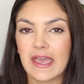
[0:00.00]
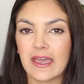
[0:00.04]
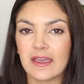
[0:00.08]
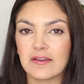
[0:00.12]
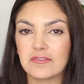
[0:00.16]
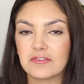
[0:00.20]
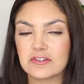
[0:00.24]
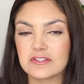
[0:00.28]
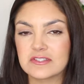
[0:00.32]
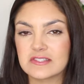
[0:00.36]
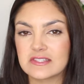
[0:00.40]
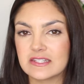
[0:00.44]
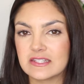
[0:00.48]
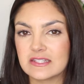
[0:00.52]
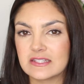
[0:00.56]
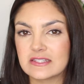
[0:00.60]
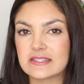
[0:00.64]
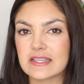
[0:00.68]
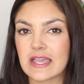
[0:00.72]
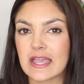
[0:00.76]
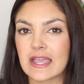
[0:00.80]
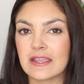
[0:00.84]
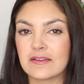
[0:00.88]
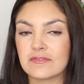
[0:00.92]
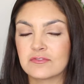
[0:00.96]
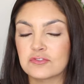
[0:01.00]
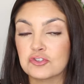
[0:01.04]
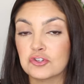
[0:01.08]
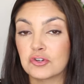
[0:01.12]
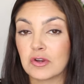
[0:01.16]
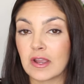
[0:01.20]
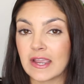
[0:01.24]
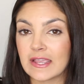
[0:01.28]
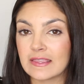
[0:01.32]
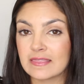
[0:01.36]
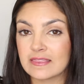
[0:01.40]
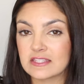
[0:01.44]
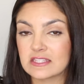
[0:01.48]
Ever since I've
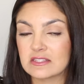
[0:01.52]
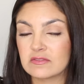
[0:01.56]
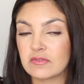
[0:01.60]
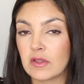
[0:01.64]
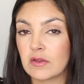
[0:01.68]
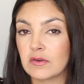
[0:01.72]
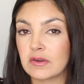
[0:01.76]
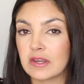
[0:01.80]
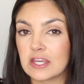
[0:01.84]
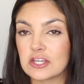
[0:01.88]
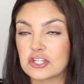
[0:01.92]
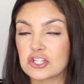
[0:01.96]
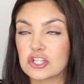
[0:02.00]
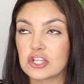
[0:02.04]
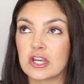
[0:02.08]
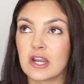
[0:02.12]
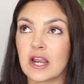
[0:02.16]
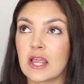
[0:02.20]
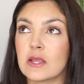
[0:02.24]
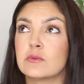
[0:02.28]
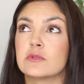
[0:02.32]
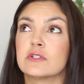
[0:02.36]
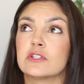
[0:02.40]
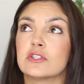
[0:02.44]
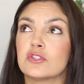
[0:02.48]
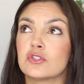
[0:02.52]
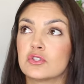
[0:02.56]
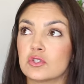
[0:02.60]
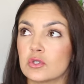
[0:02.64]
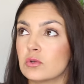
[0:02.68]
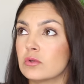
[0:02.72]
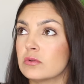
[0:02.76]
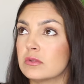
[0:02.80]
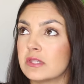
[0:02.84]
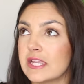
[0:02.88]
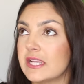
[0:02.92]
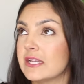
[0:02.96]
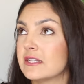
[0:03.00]
tried this foundation, and I was
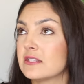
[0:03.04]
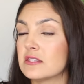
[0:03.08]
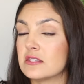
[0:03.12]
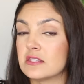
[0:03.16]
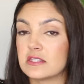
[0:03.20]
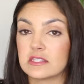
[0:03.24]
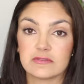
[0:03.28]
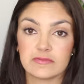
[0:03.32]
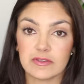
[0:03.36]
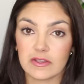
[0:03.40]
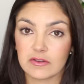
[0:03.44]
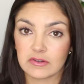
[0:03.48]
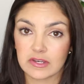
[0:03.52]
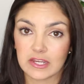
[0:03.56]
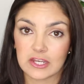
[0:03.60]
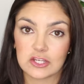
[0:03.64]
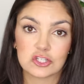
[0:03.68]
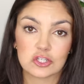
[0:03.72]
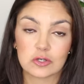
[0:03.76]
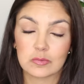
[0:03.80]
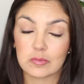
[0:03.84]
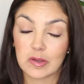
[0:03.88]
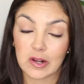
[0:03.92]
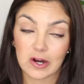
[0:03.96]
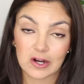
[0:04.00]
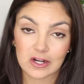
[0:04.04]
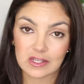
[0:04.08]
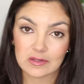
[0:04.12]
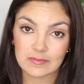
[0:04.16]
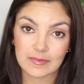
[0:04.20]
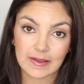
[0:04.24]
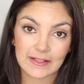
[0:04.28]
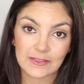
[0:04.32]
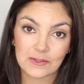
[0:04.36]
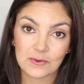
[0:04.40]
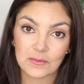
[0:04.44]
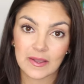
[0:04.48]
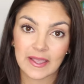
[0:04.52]
so late to this foundation party,
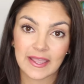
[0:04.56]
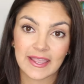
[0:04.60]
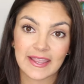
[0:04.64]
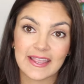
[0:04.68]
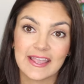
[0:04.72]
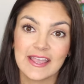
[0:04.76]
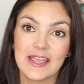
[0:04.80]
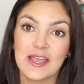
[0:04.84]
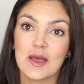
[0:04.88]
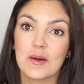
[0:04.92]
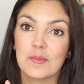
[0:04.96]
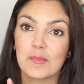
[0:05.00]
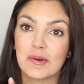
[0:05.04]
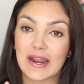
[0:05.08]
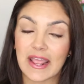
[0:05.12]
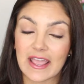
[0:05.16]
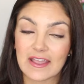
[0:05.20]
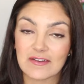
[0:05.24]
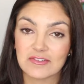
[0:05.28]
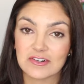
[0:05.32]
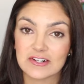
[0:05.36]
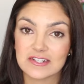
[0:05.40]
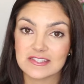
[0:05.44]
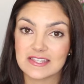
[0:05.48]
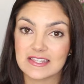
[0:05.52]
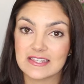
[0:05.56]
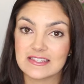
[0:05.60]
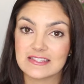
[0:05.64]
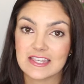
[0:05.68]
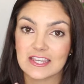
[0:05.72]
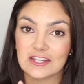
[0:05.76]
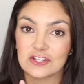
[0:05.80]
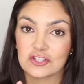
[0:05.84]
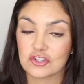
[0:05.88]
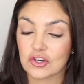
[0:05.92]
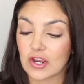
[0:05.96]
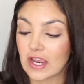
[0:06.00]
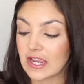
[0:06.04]
by the way, but ever since
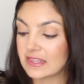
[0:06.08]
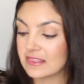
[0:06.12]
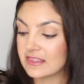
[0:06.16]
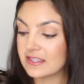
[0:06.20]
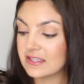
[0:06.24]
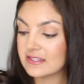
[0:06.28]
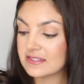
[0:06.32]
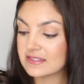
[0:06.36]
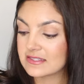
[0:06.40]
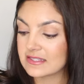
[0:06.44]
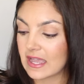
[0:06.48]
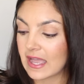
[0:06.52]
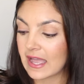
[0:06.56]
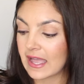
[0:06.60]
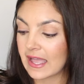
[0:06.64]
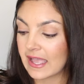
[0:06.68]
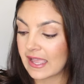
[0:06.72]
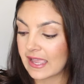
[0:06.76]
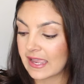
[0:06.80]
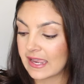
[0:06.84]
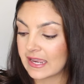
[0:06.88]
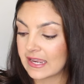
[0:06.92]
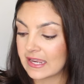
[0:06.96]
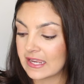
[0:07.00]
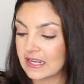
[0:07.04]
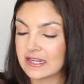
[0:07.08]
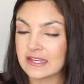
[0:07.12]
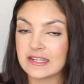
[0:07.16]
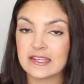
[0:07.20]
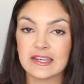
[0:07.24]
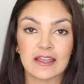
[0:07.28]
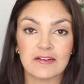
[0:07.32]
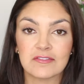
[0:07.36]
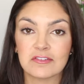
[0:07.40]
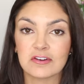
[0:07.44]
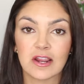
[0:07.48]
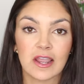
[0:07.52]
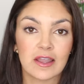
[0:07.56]
I tried this, I
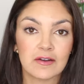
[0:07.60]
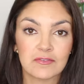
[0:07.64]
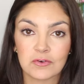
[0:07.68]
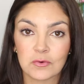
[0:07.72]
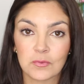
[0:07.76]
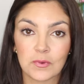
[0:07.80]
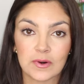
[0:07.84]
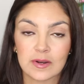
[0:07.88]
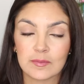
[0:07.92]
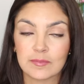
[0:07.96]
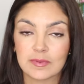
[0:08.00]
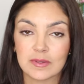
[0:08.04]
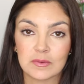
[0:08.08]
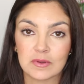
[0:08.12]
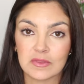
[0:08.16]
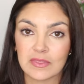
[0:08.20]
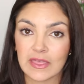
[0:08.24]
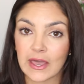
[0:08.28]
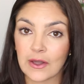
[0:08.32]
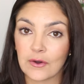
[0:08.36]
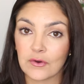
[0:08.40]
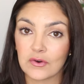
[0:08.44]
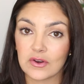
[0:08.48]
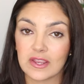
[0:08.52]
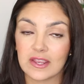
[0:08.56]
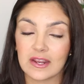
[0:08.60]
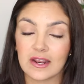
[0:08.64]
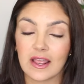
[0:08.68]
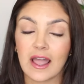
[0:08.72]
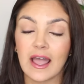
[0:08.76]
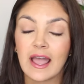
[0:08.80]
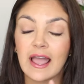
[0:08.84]
never ever want to be without it.